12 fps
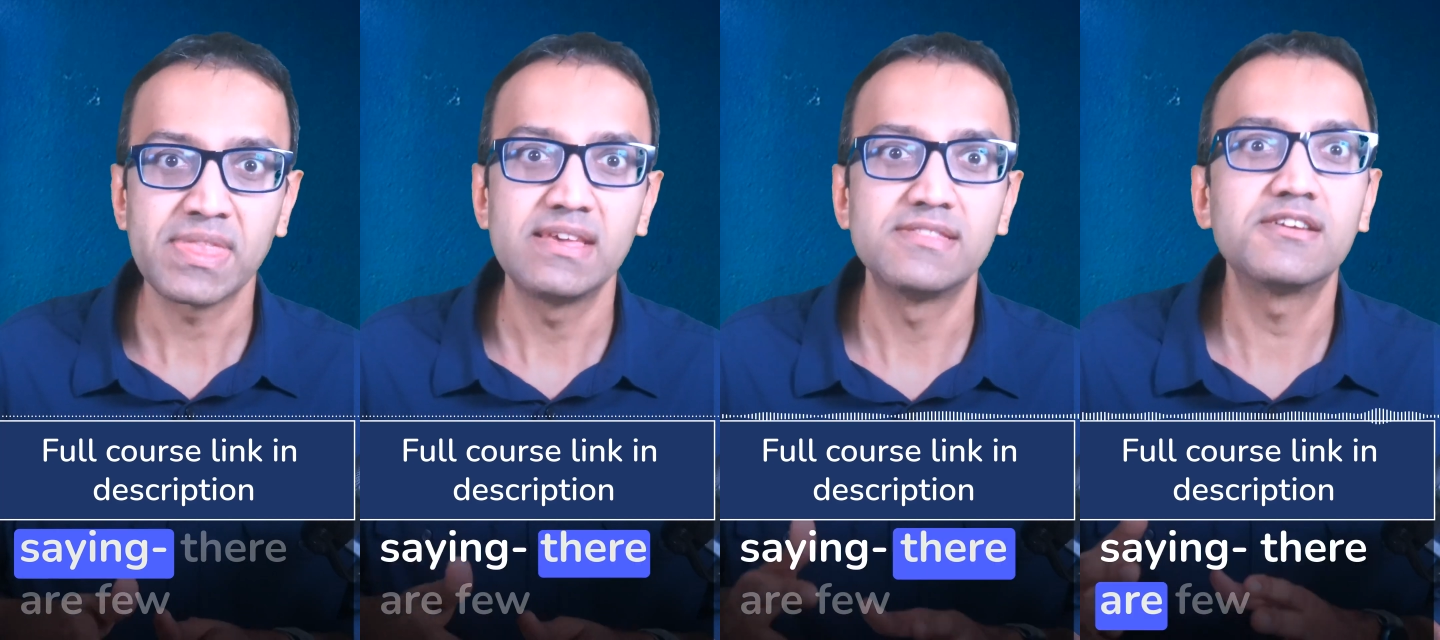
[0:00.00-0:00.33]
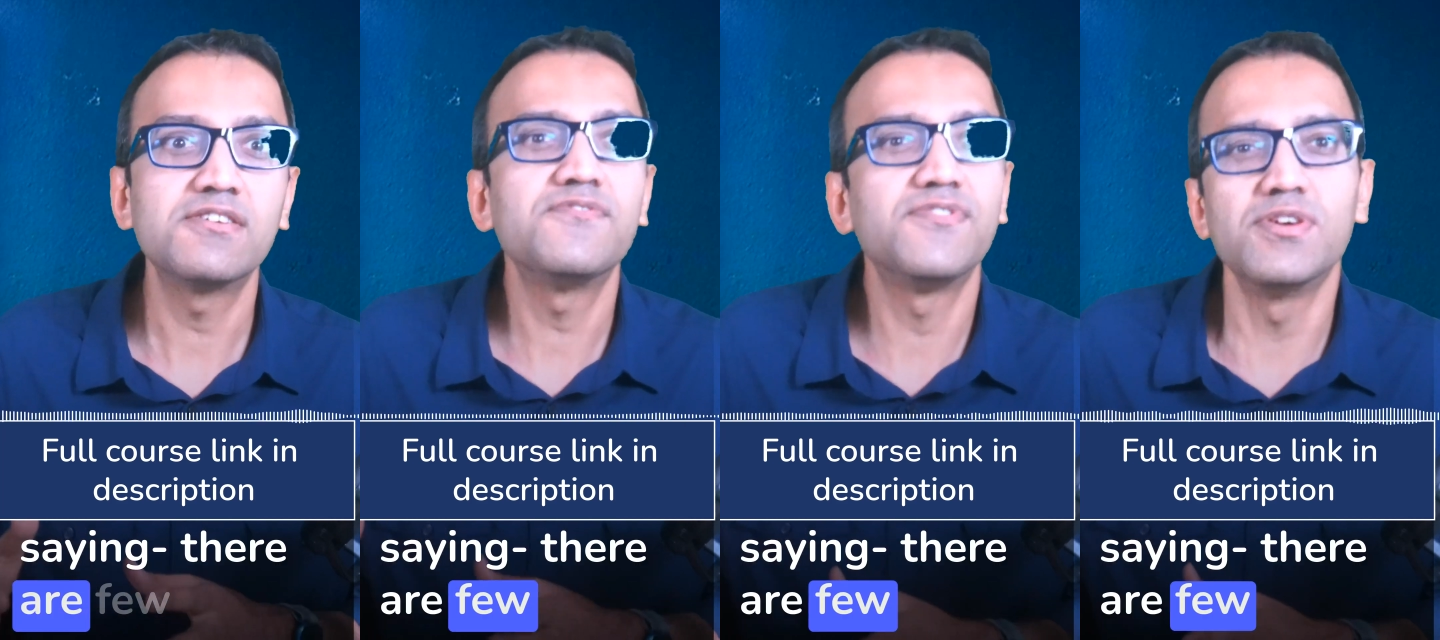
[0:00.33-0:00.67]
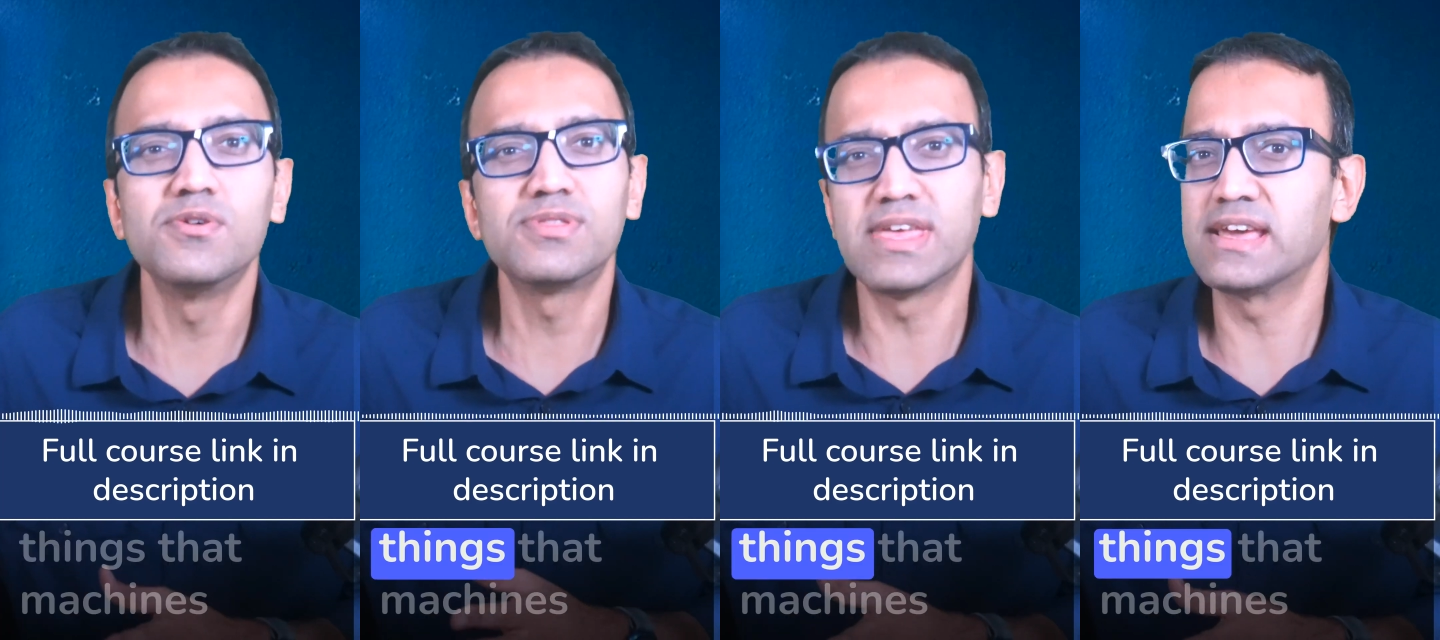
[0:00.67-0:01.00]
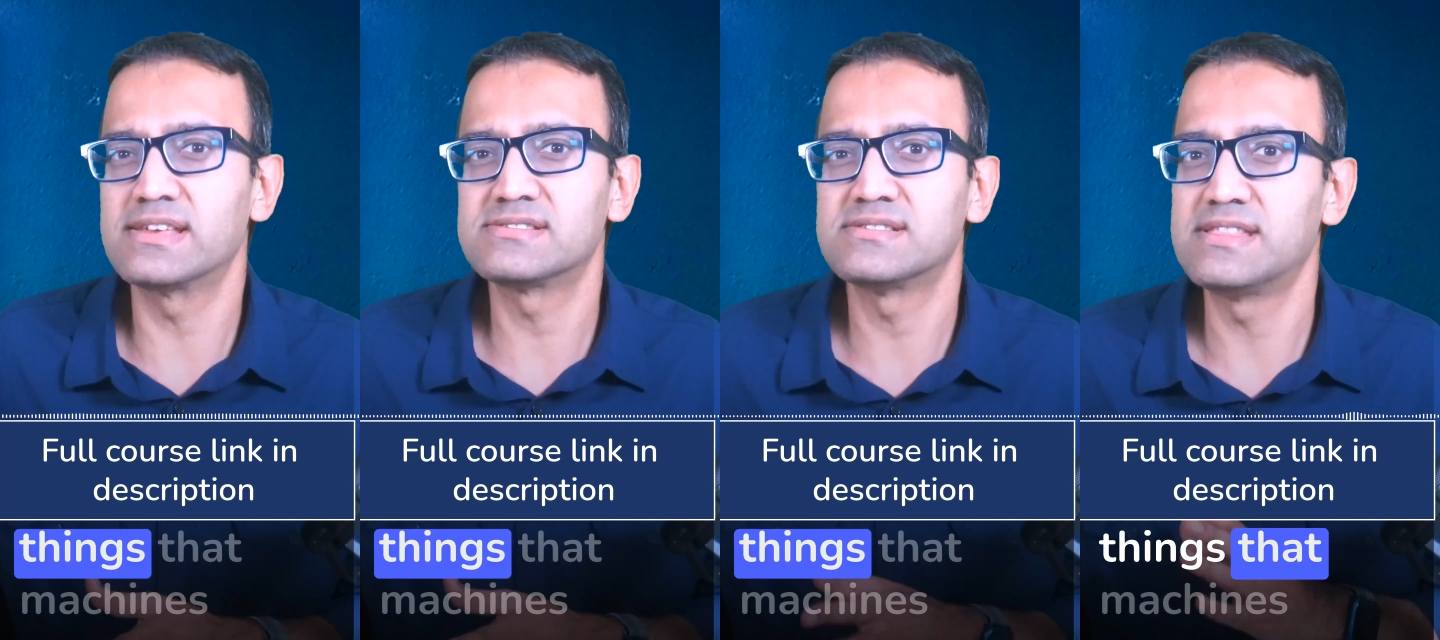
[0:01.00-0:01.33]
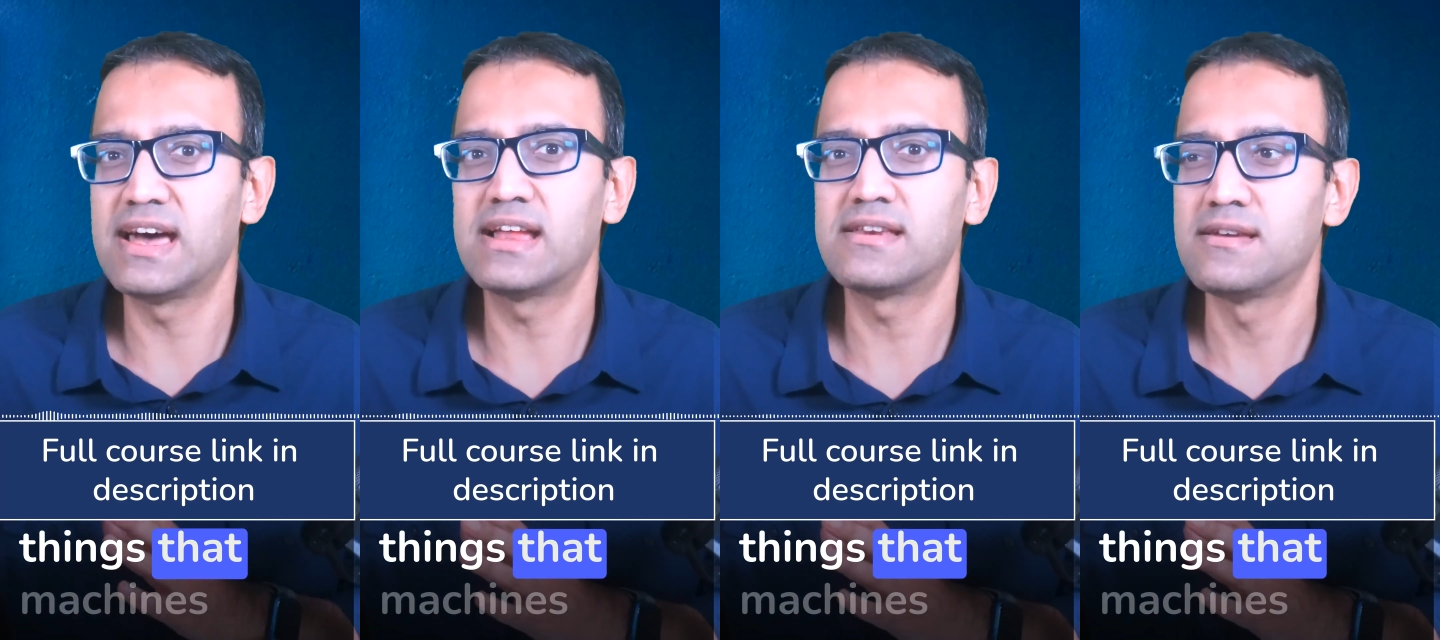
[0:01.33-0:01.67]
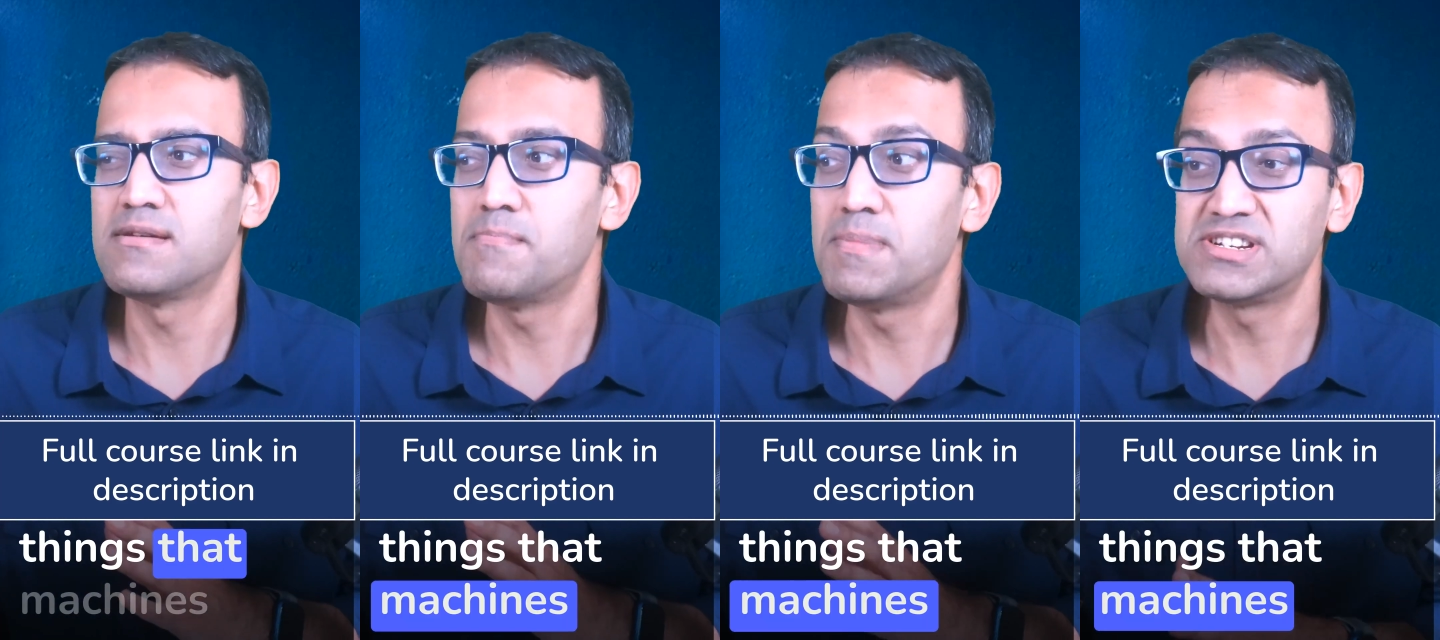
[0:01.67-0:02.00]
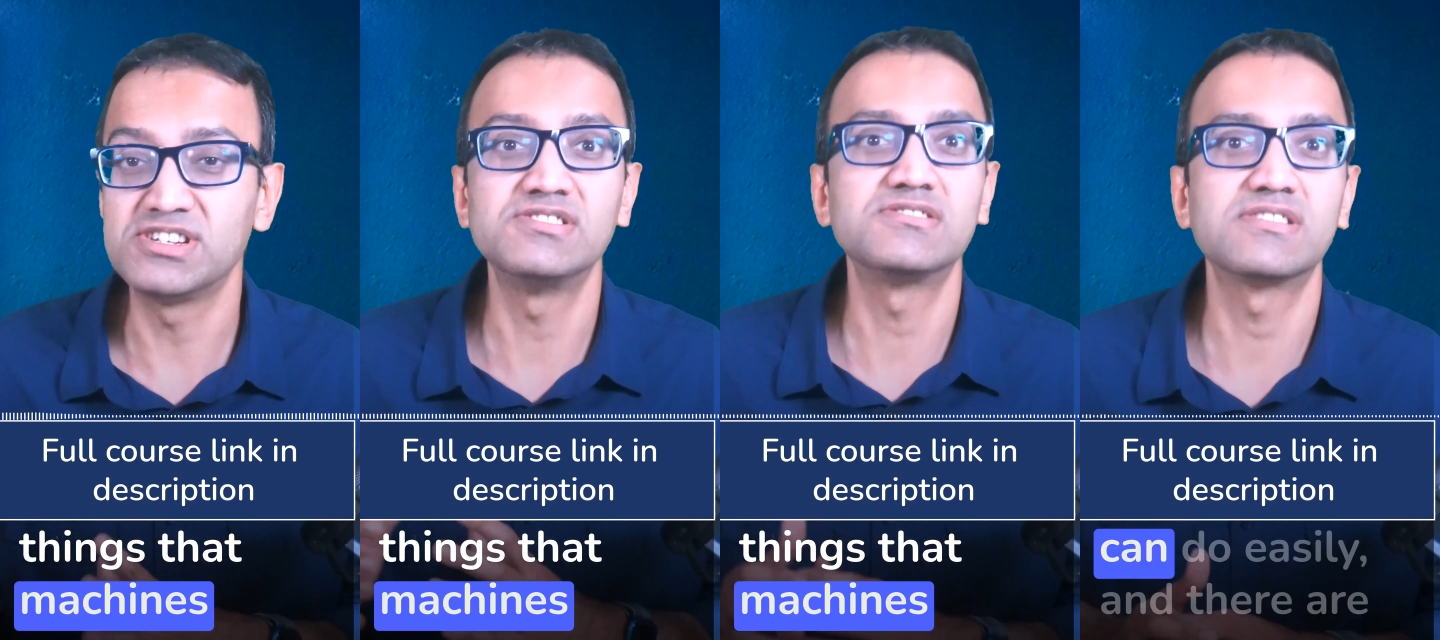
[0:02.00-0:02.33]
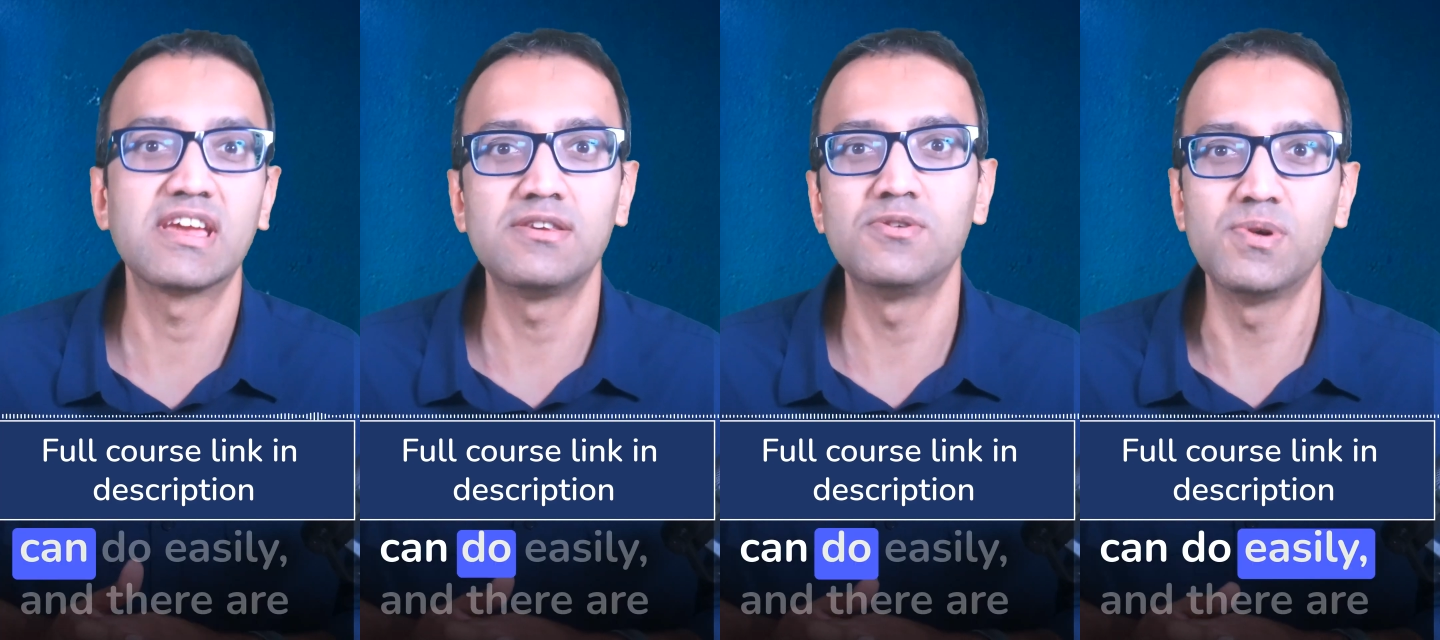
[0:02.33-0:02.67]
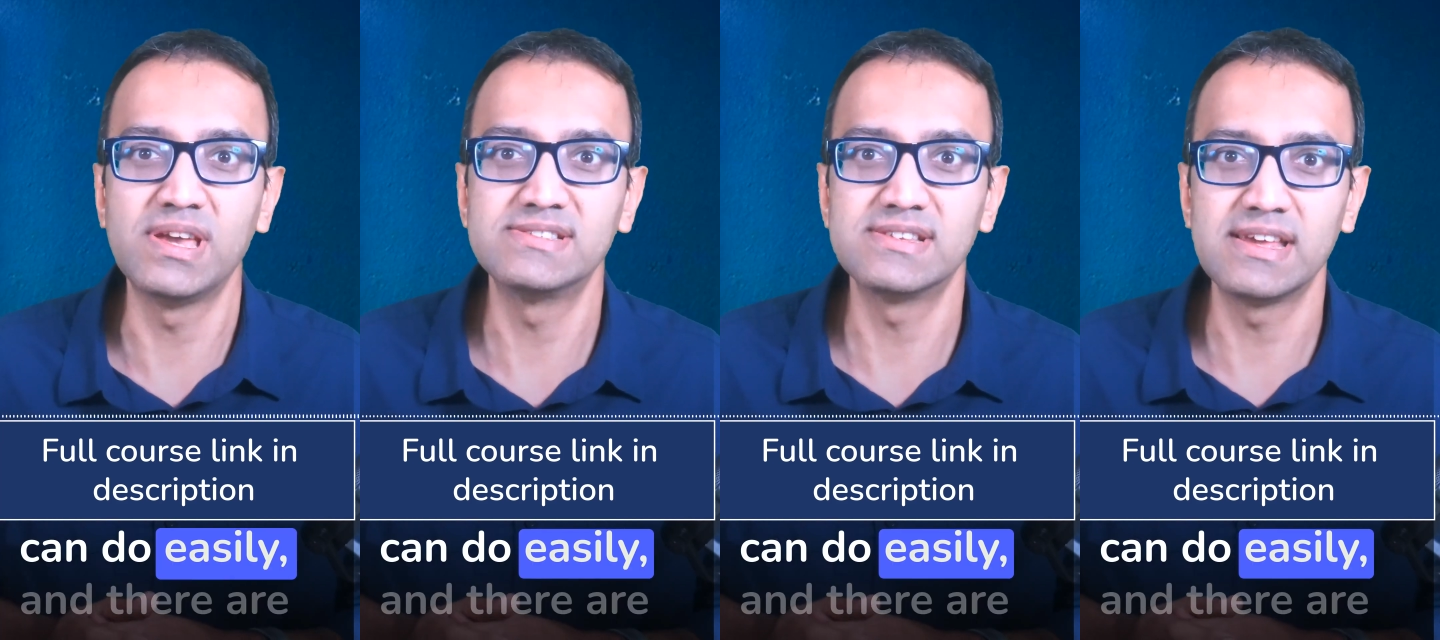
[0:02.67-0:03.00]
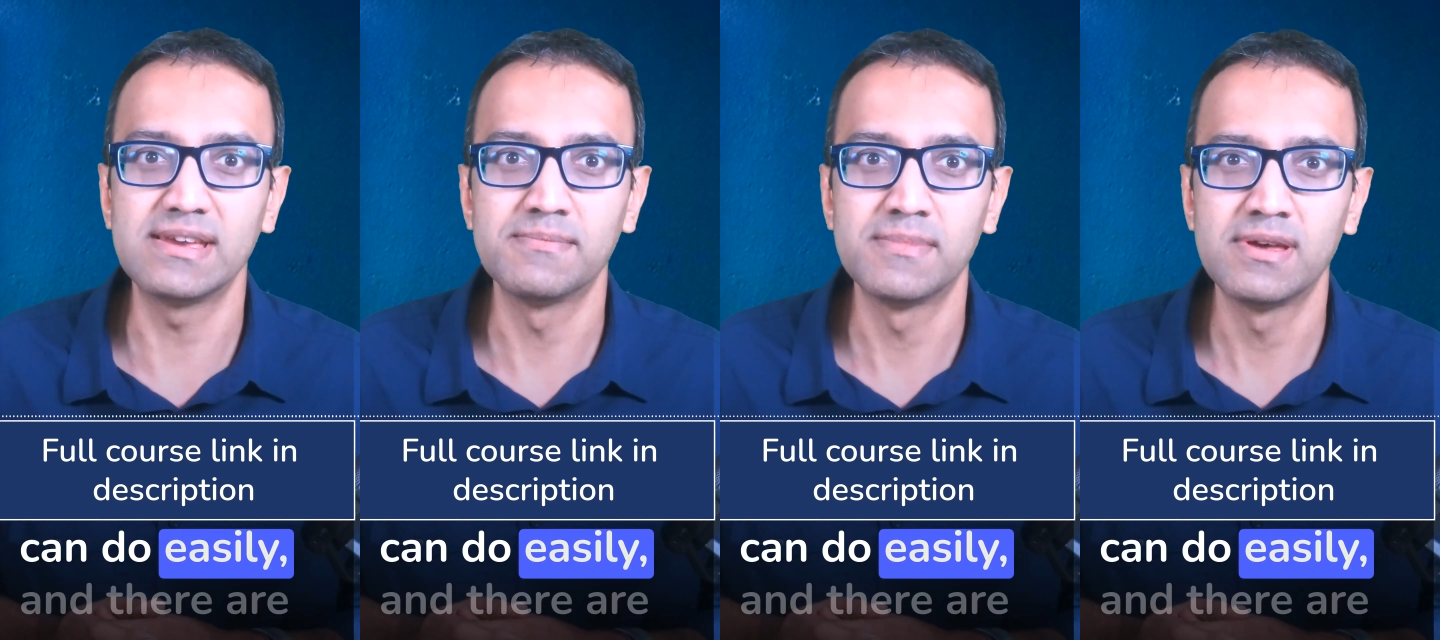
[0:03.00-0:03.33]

there are few things that machines can do easily,